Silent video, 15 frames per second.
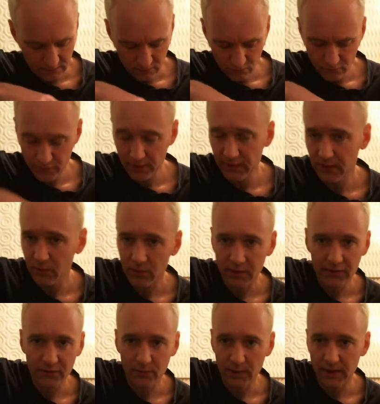really
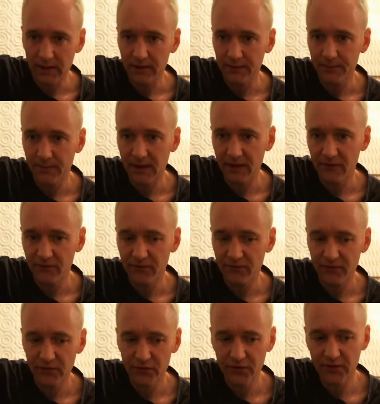works well. I've
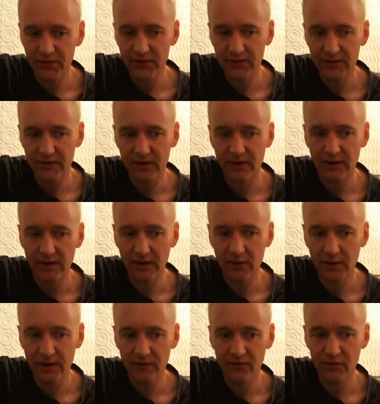used this guitar on
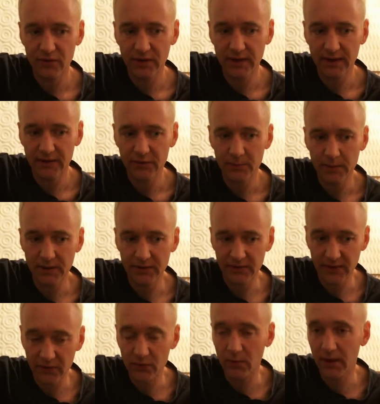quite a few gigs because
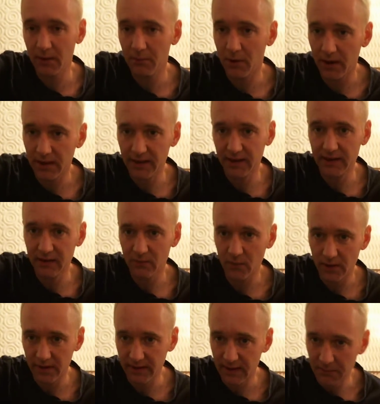that's why I bought it. I didn't
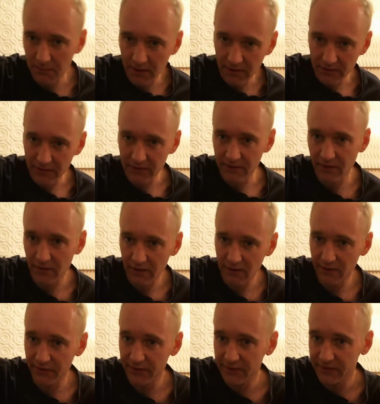want to take my other guitar on
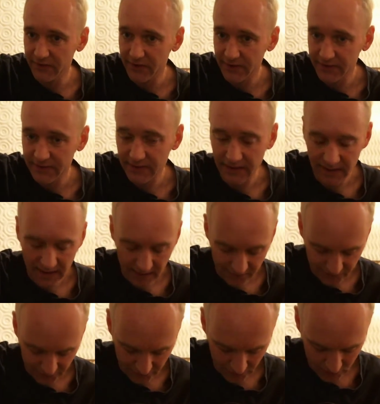all these gigs that I
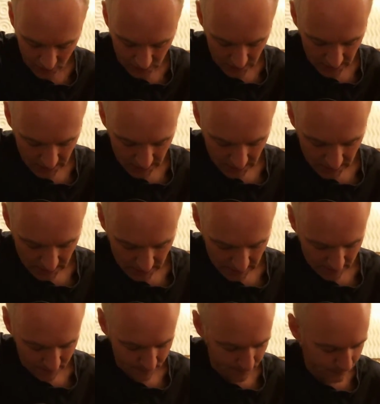have, so
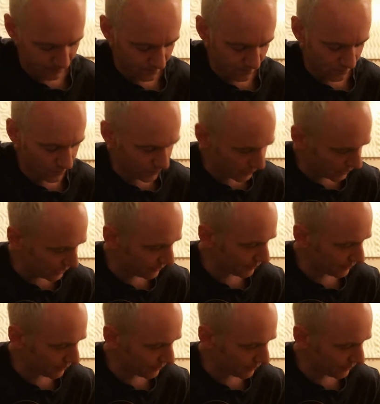really,